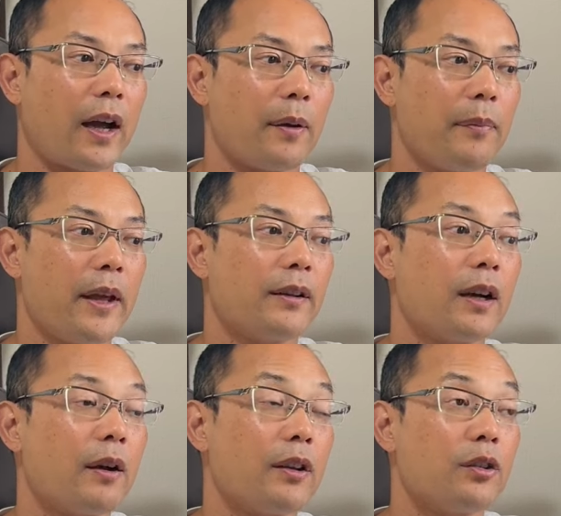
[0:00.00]
make
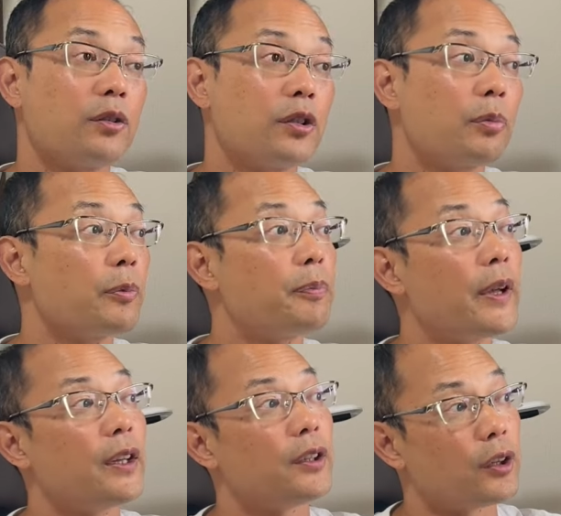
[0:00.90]
a YouTube
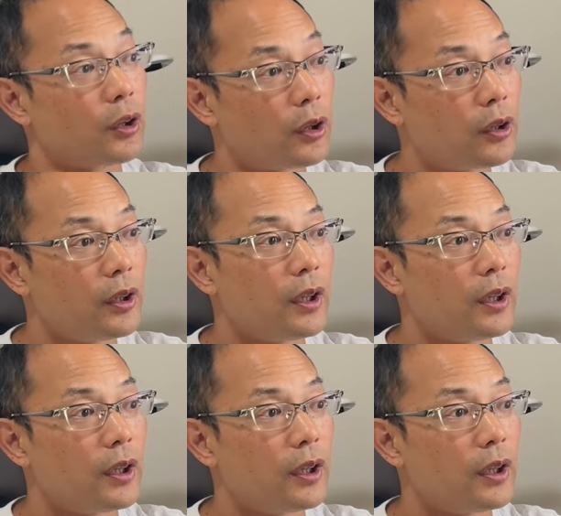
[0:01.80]
video